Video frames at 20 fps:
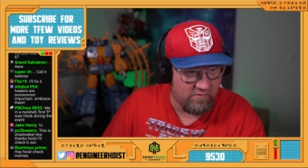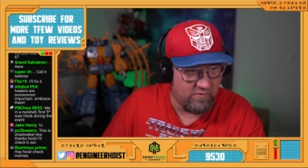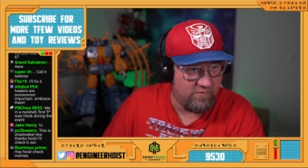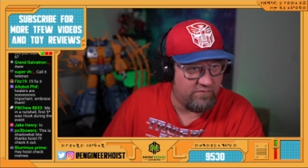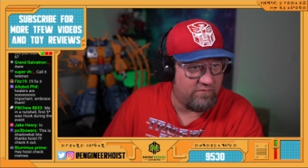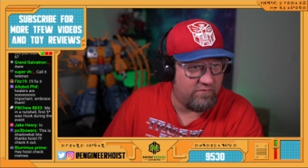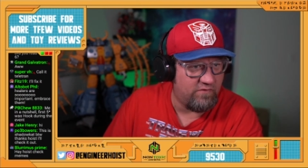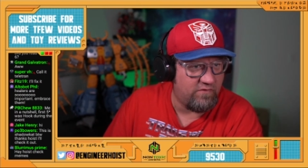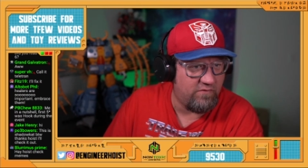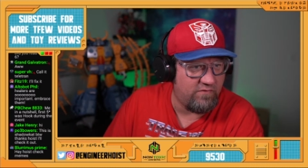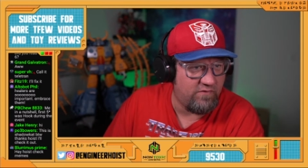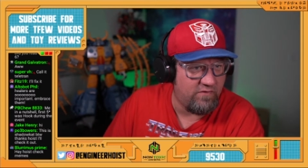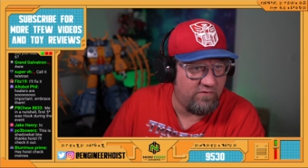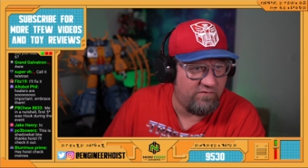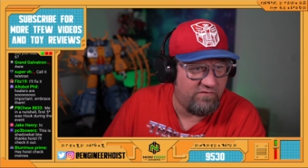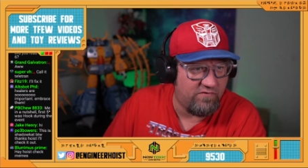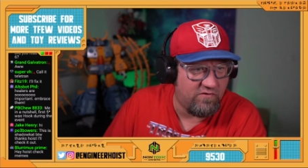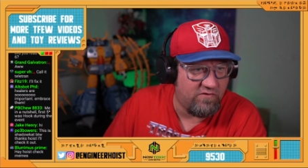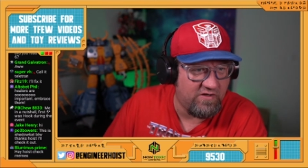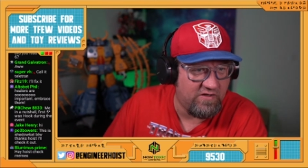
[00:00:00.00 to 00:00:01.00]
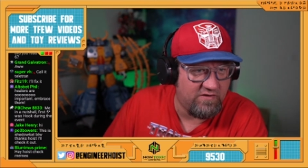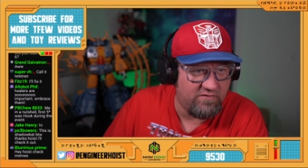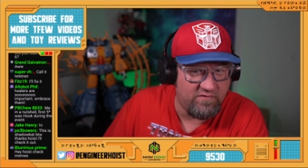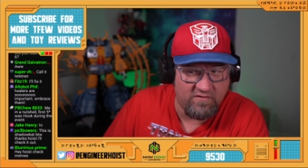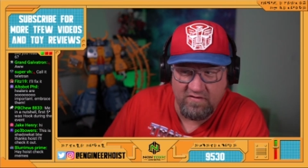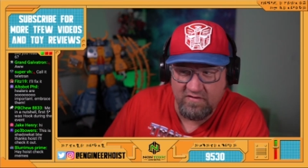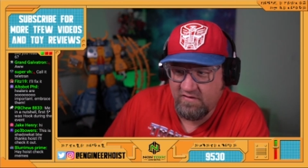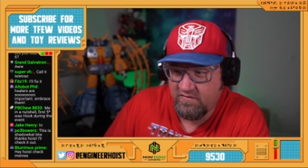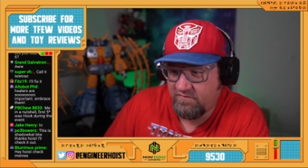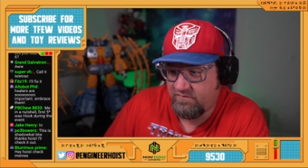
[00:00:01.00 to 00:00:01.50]
So there's the link
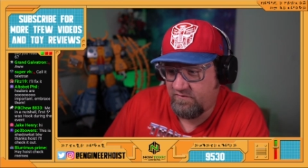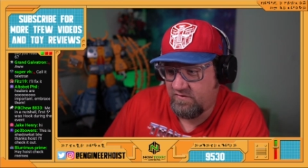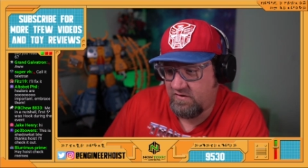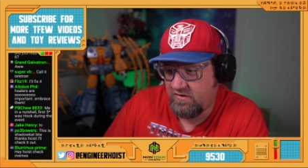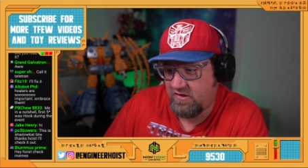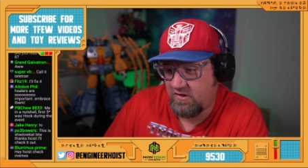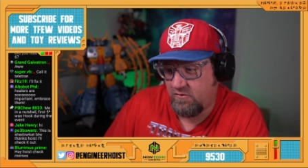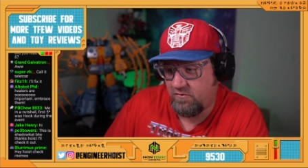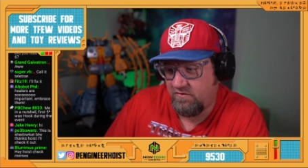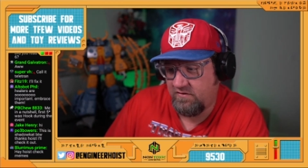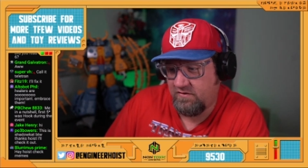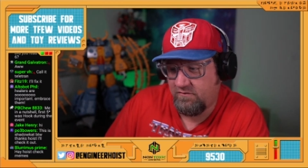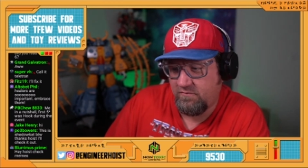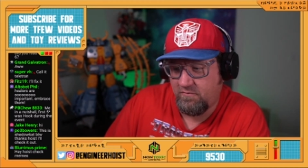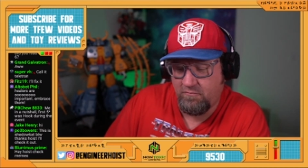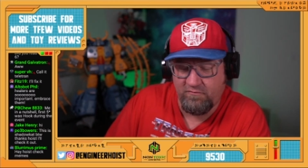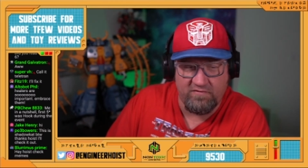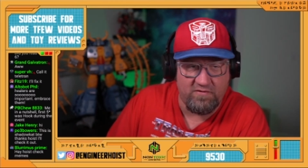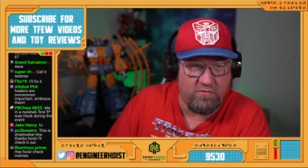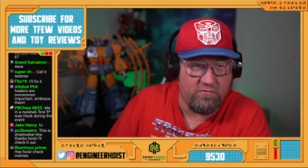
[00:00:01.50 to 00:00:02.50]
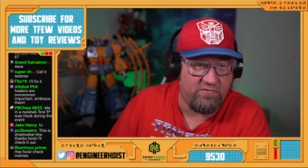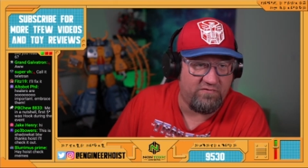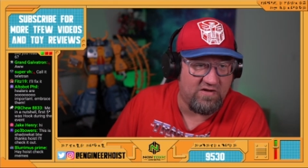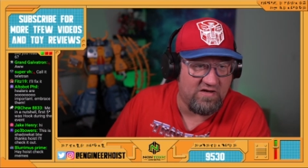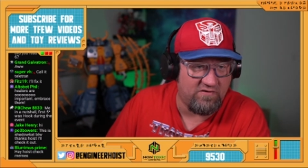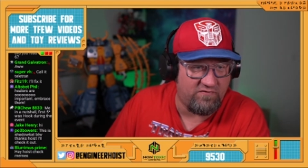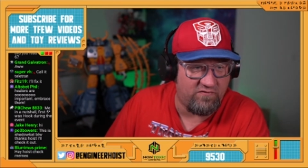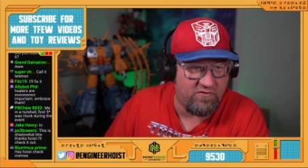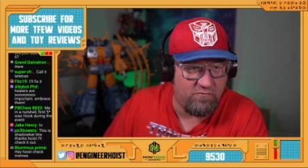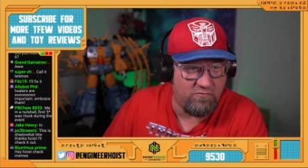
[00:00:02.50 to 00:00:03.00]
to his video. It was
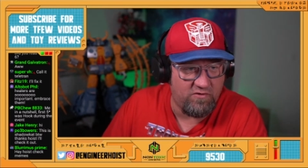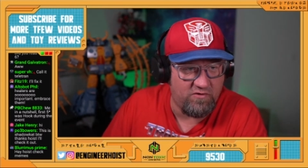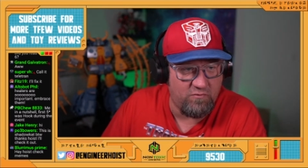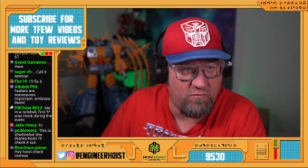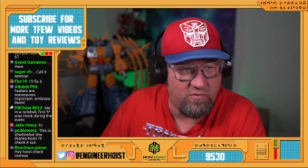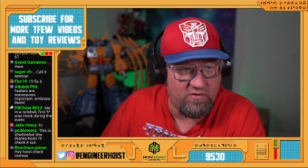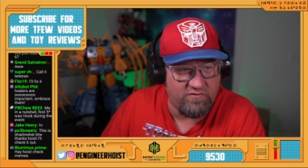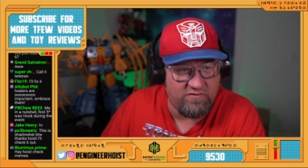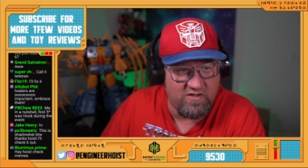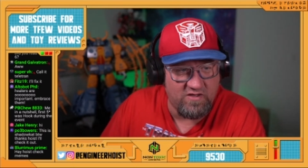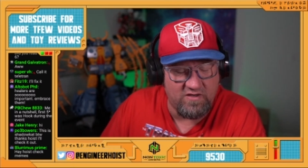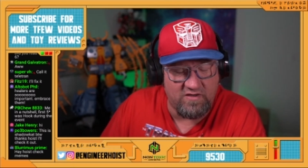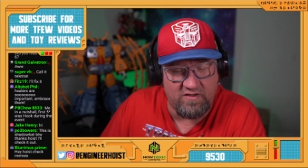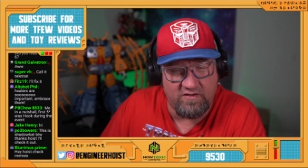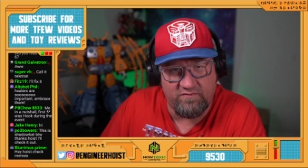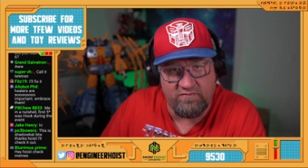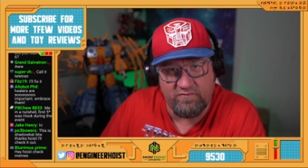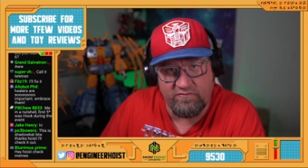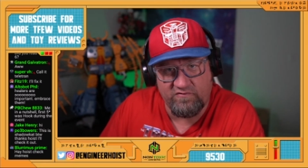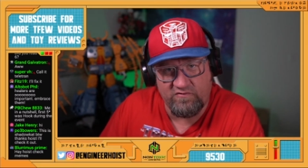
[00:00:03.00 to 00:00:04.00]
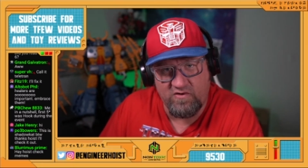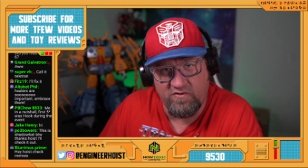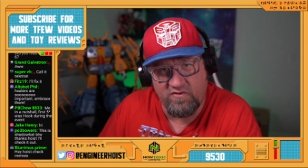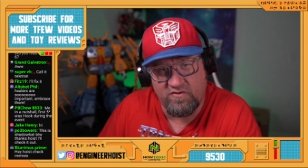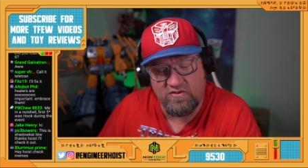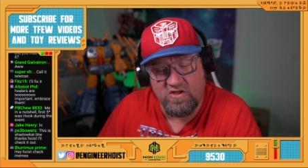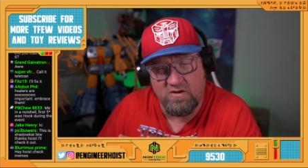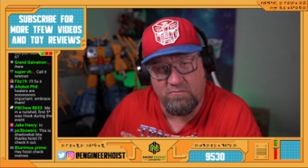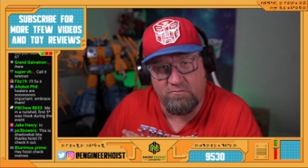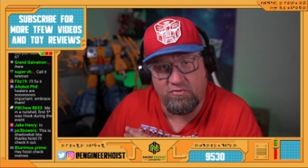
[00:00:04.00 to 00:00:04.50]
actually really well done. It was all the
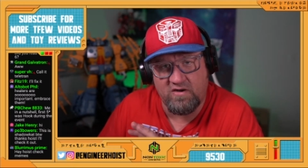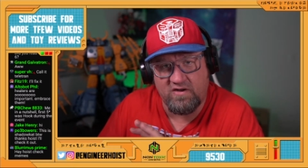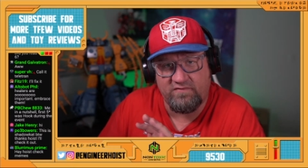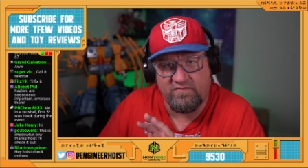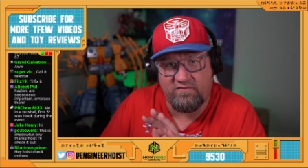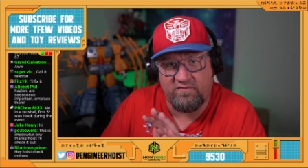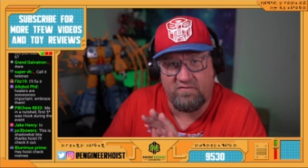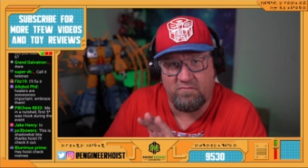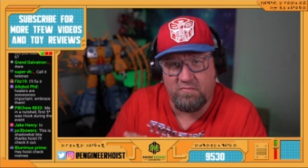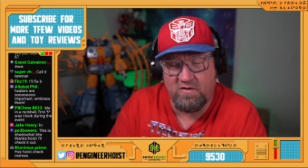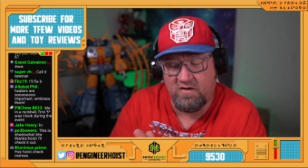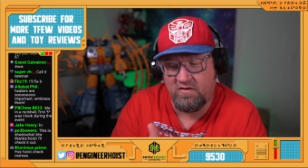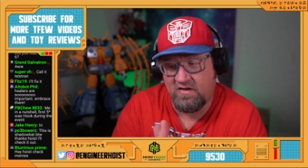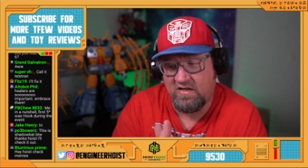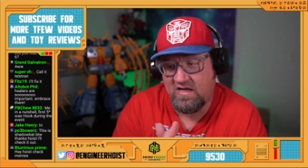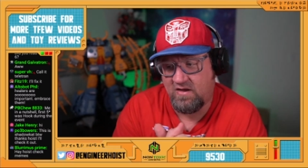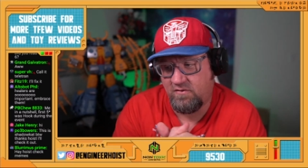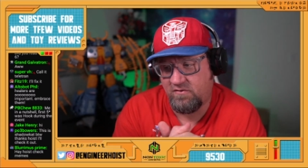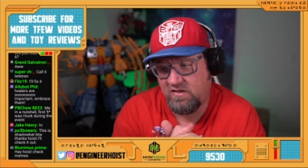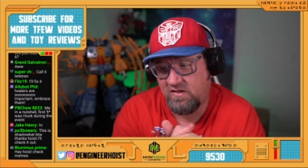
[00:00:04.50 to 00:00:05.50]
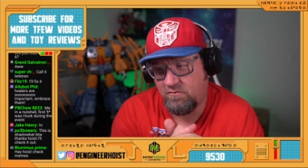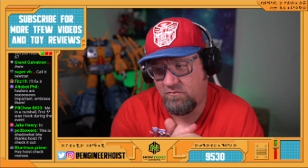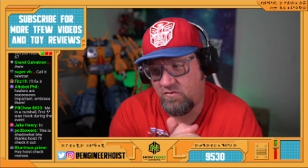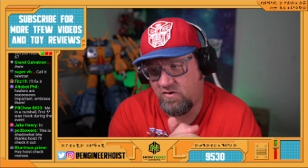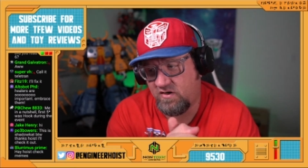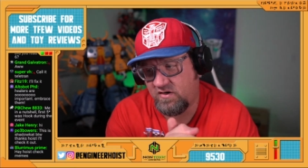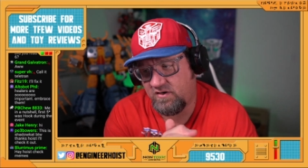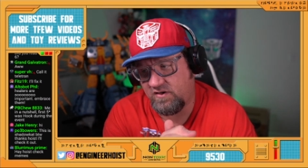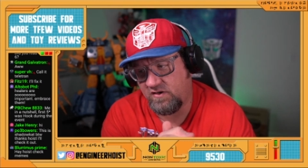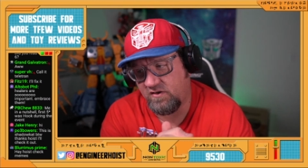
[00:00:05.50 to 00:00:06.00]
thought process about how he
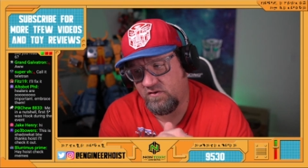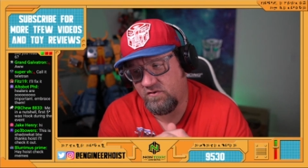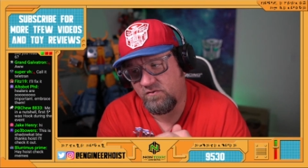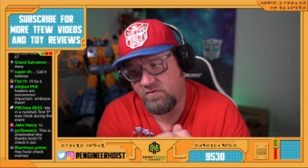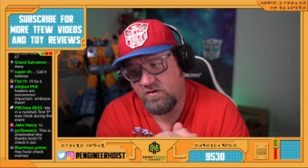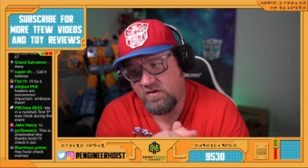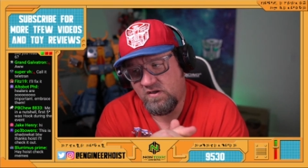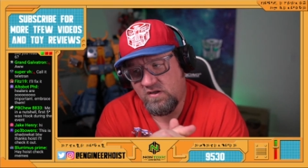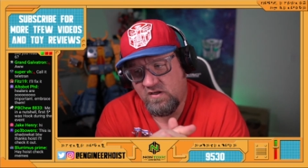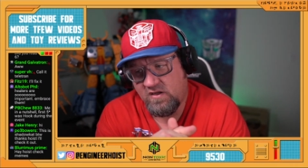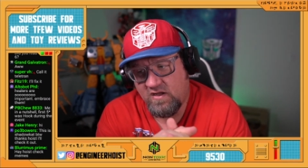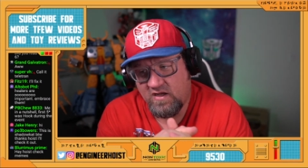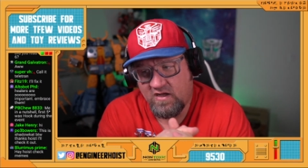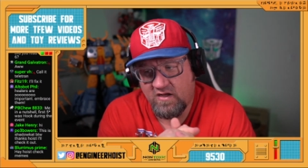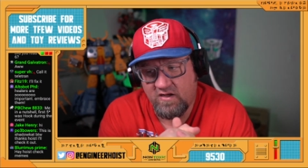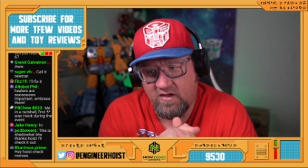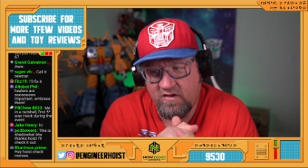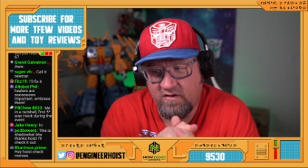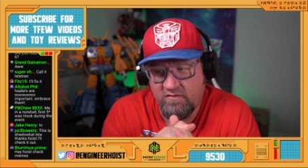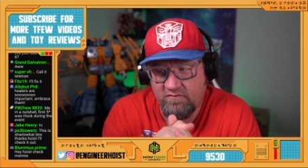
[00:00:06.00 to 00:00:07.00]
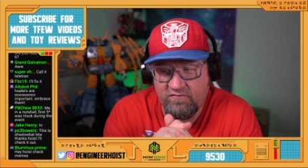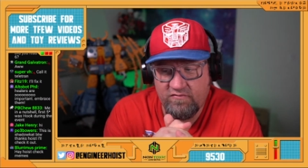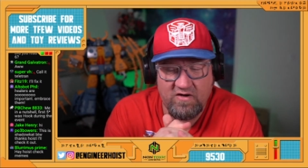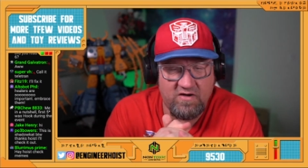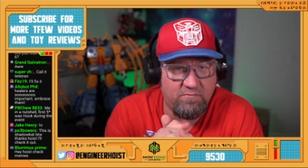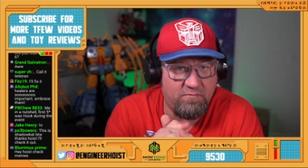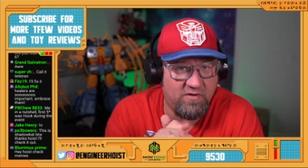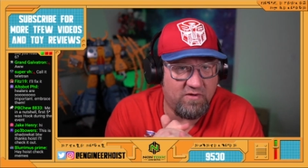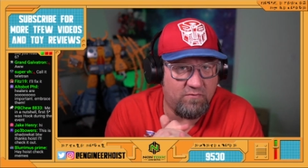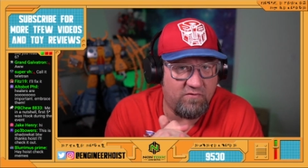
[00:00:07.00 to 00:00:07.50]
wanted to go trying
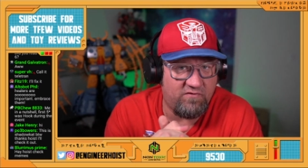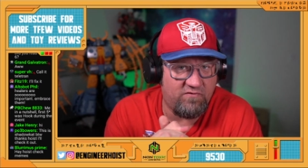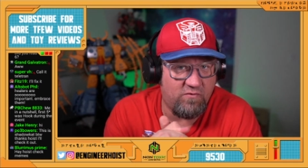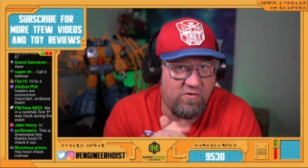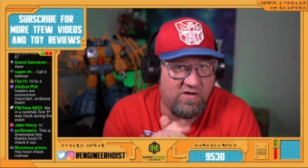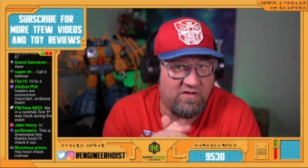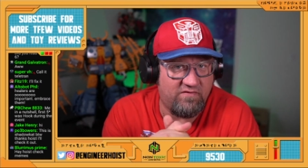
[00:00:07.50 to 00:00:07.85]
to pick which one.